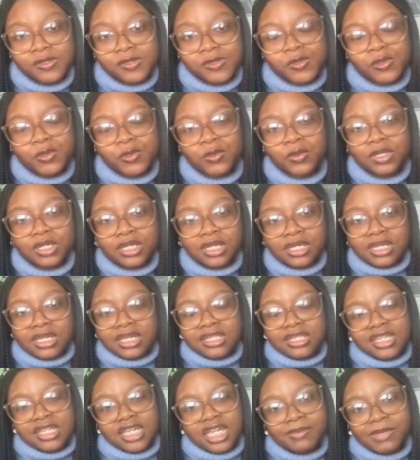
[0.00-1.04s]
So
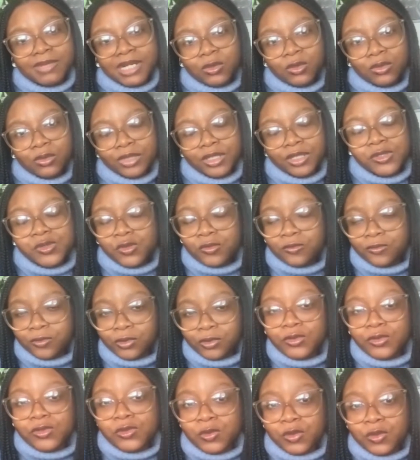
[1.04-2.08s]
the Egba Women's Revolt